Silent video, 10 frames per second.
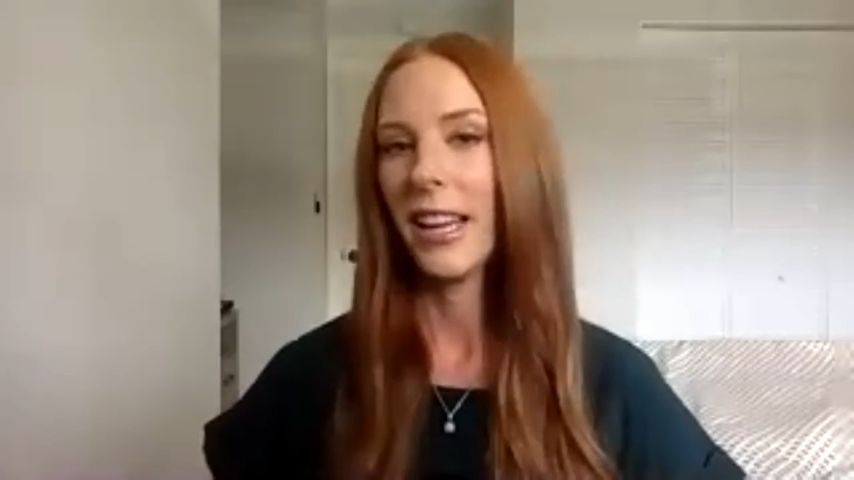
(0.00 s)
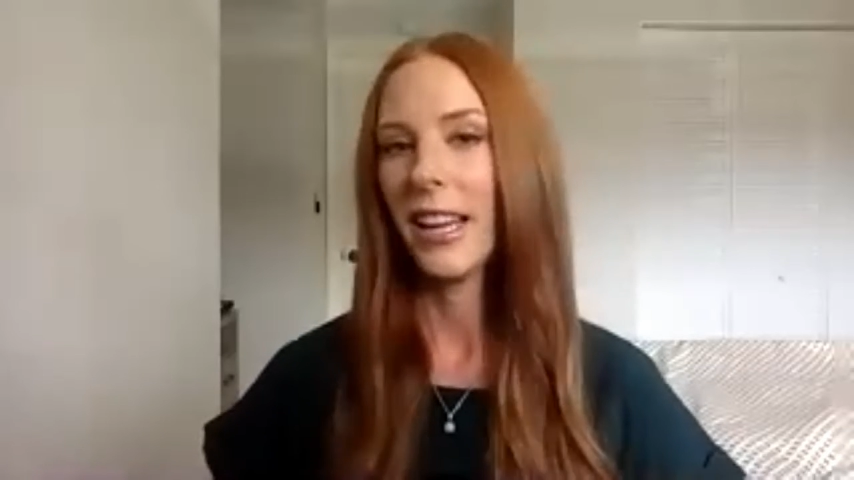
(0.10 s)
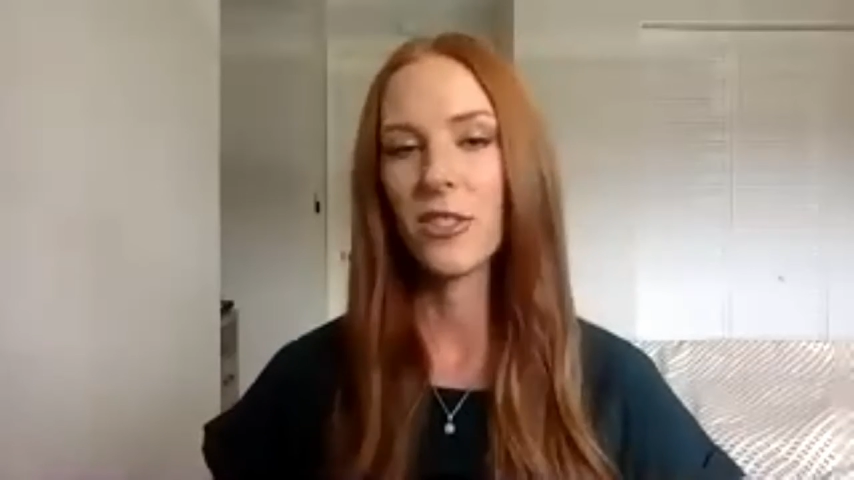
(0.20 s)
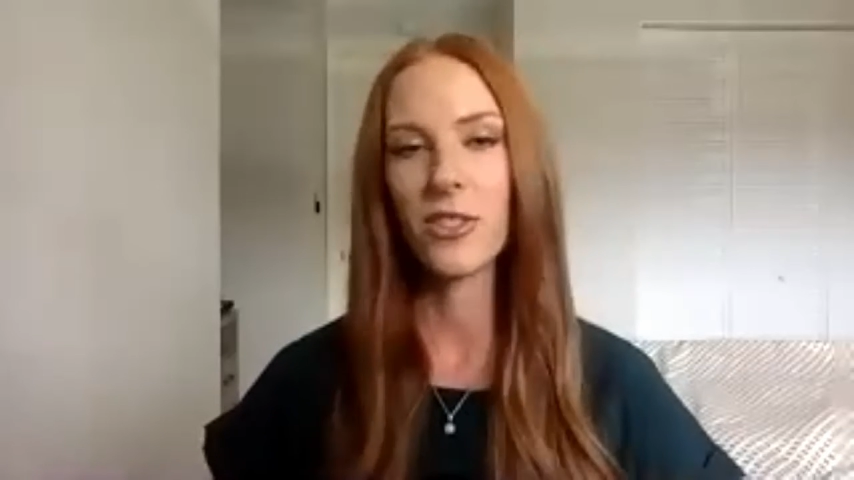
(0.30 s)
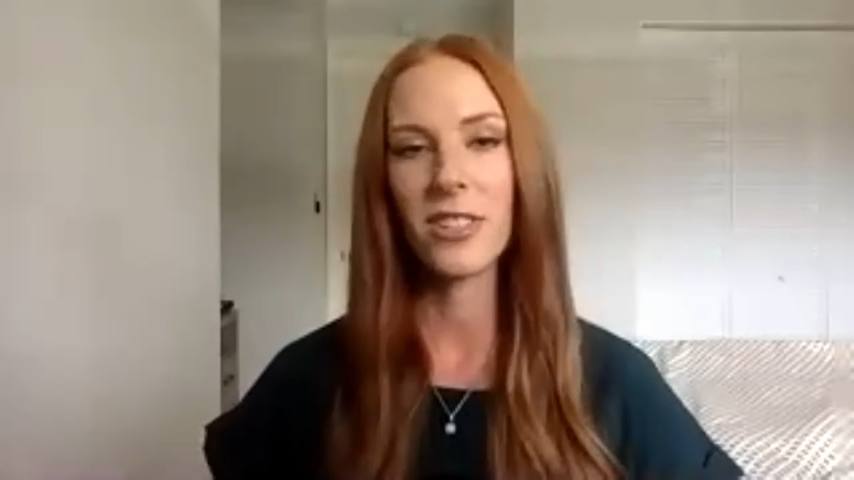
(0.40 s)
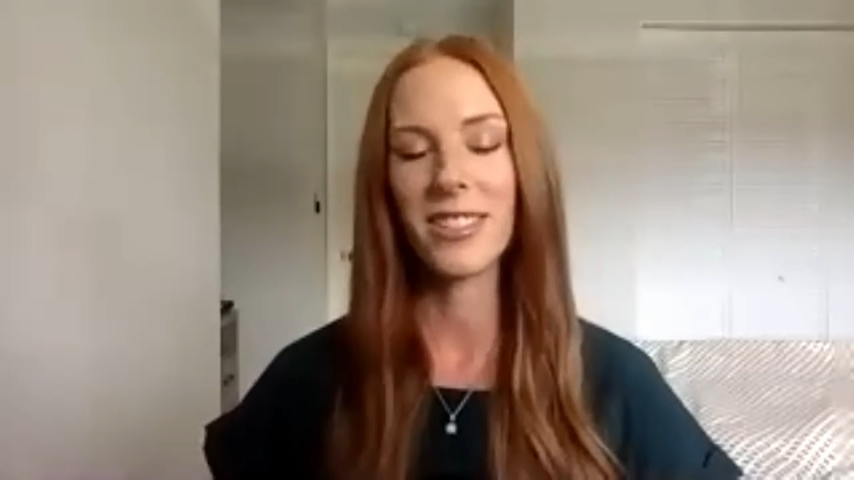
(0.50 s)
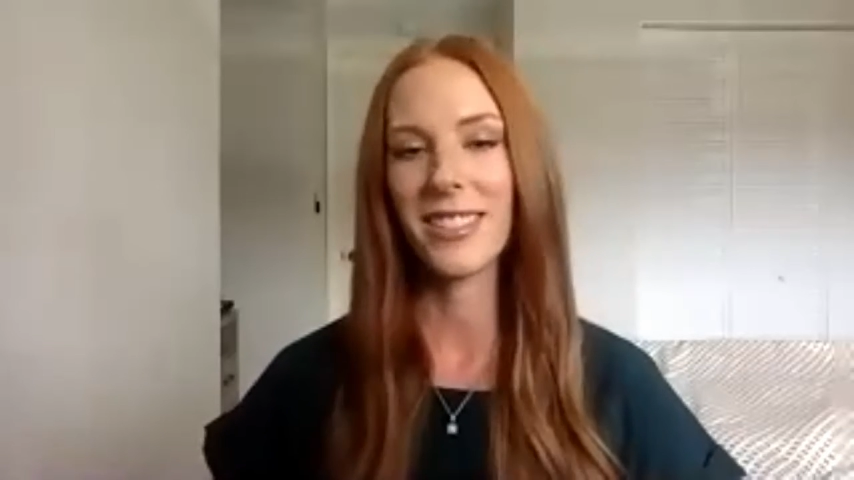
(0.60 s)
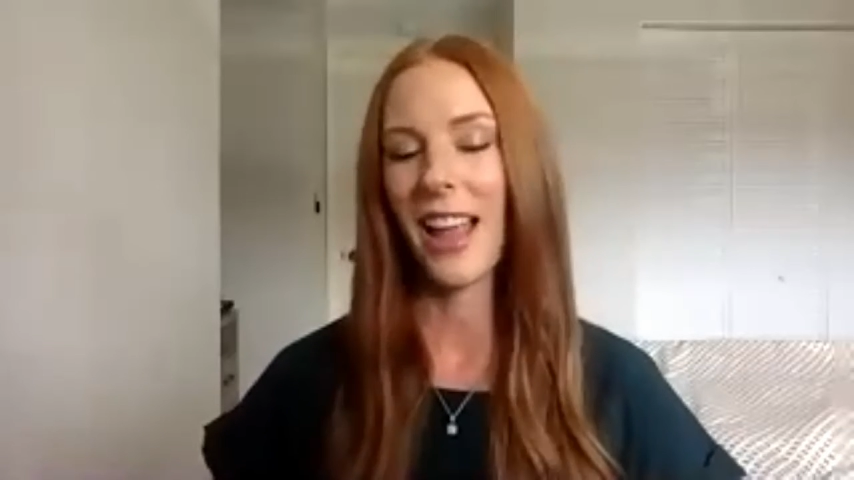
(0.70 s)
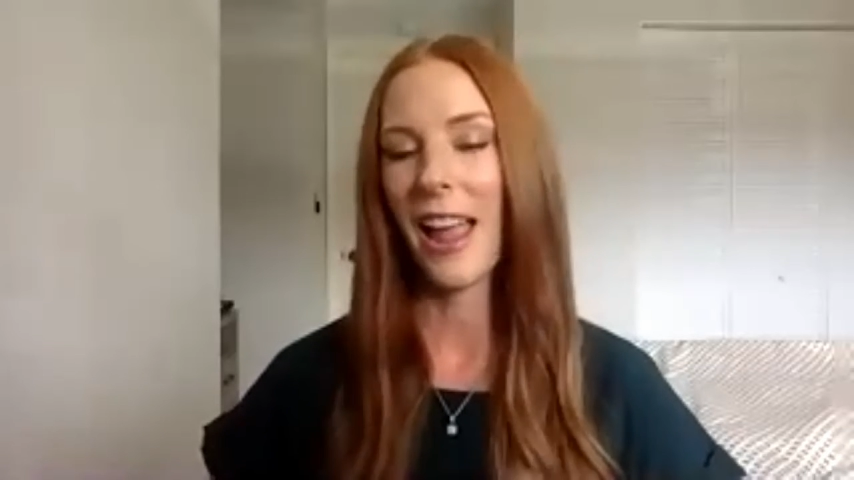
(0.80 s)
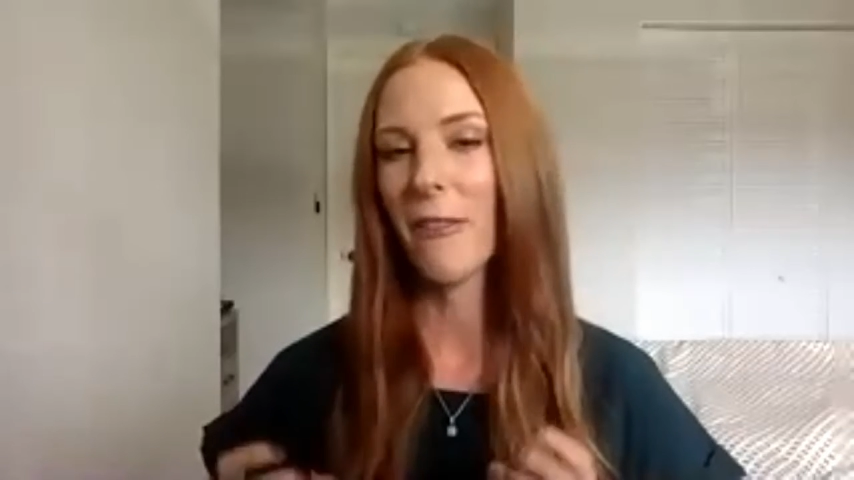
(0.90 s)
It's
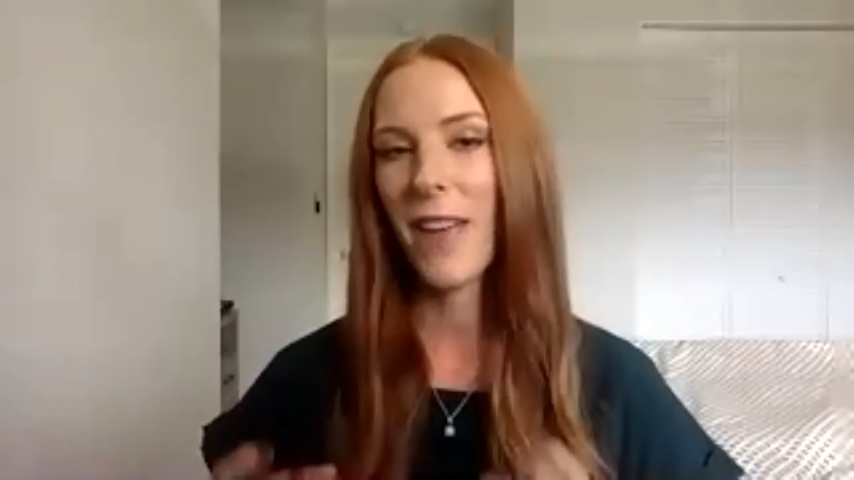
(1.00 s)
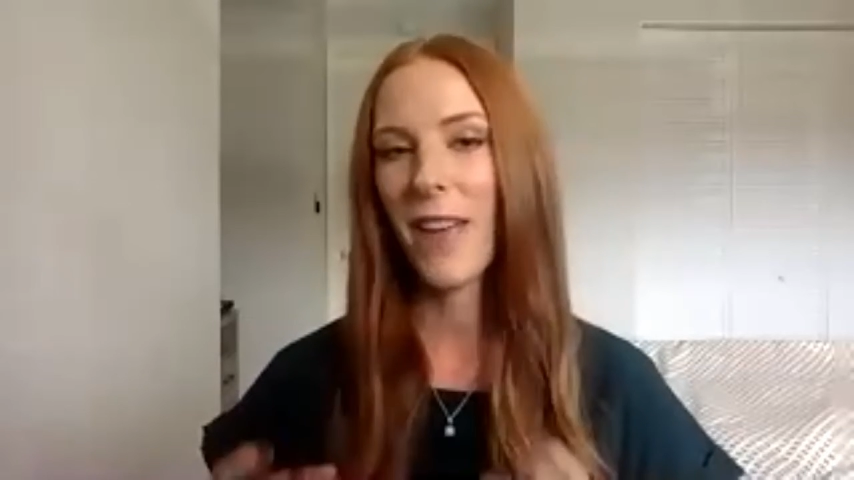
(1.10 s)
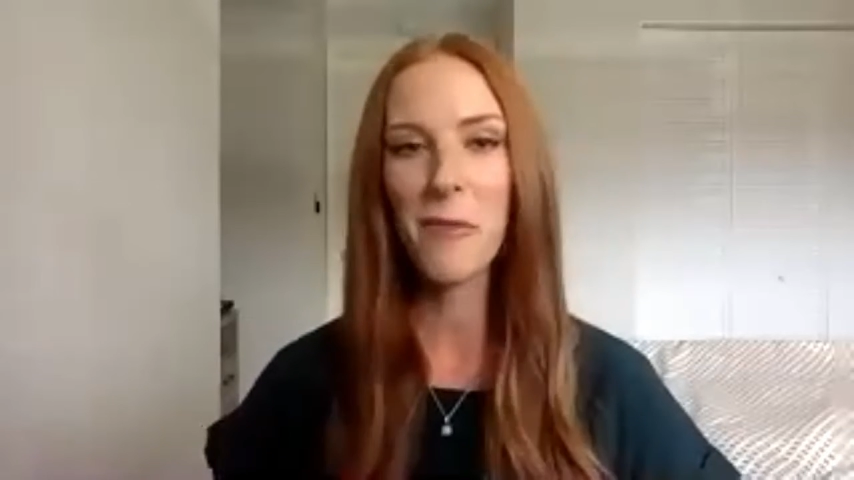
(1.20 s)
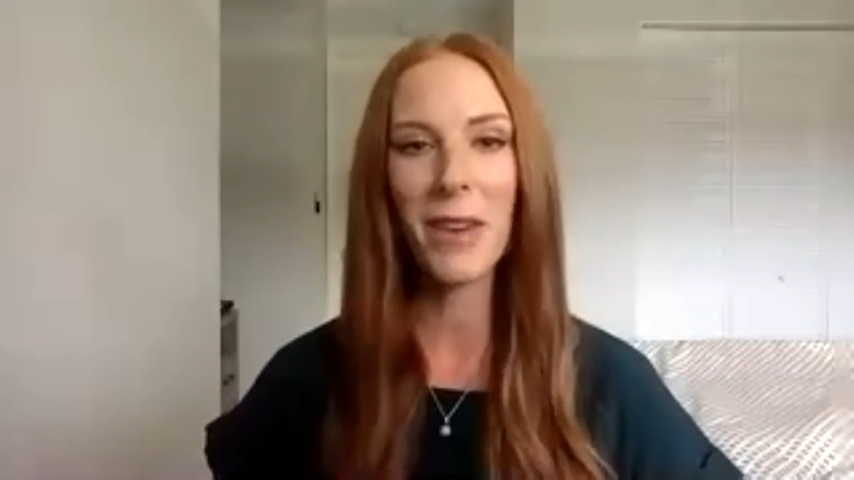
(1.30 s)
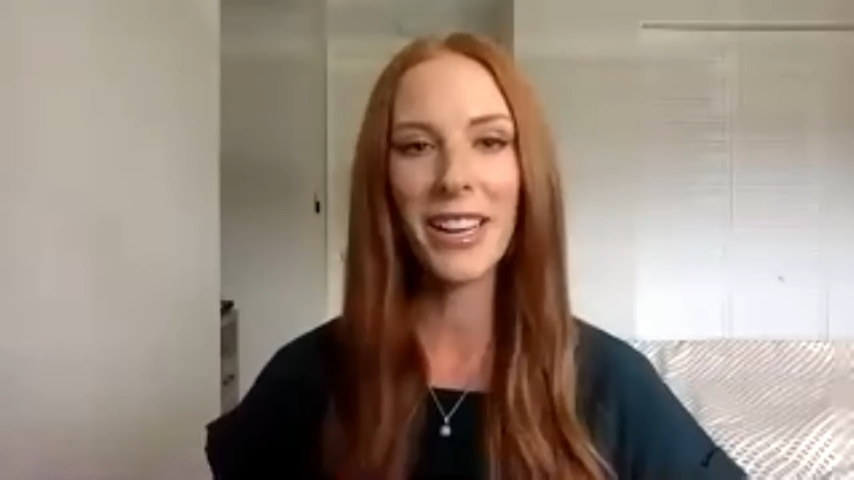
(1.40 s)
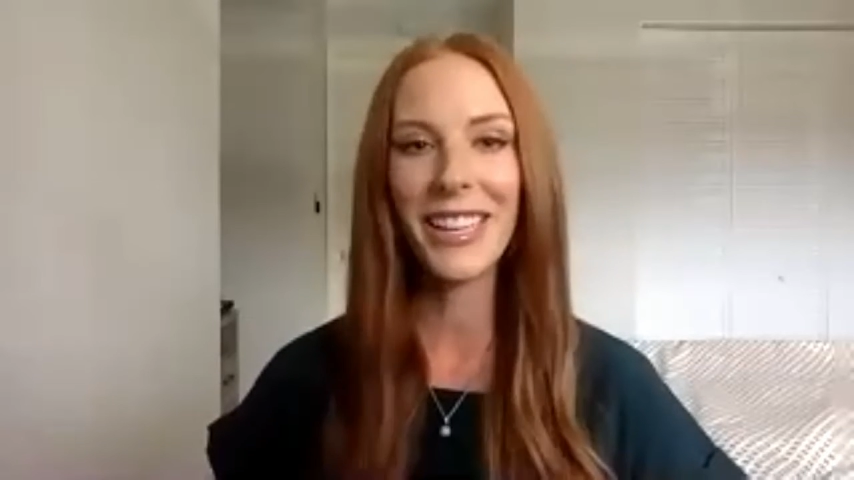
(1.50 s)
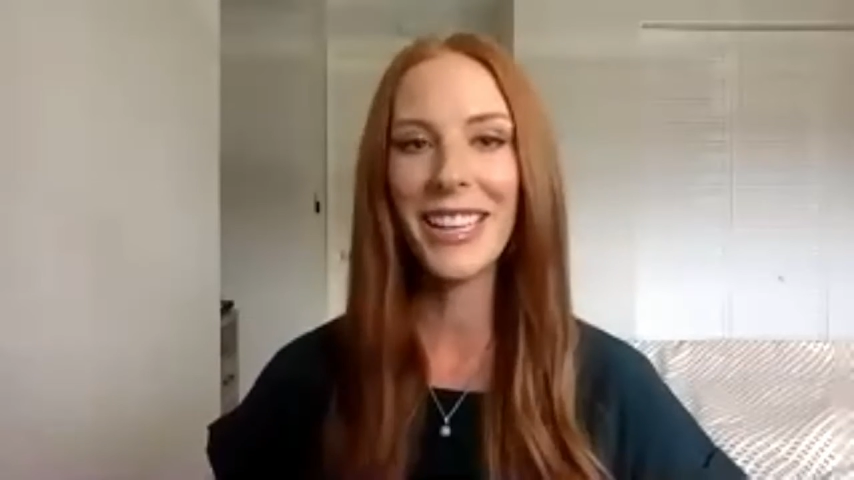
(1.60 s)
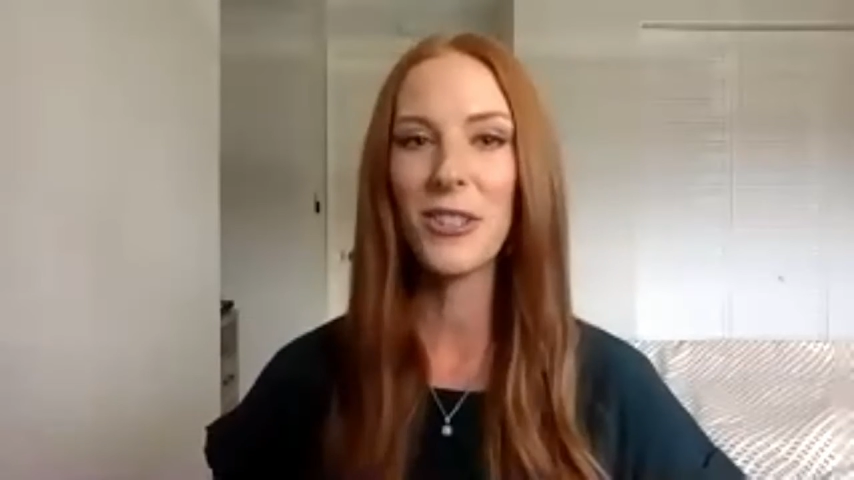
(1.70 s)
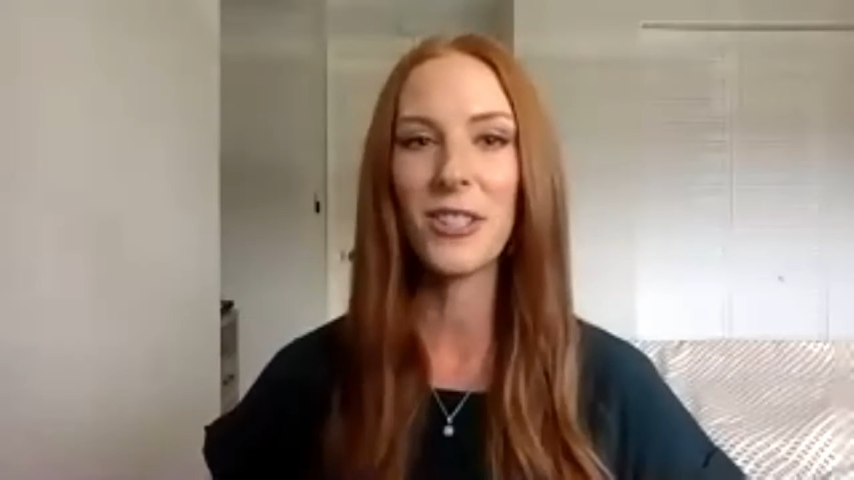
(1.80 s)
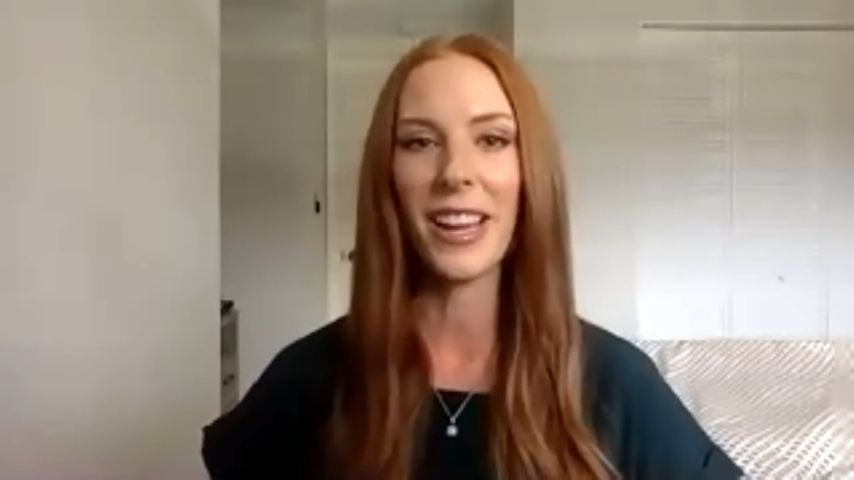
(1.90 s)
just, I found my niche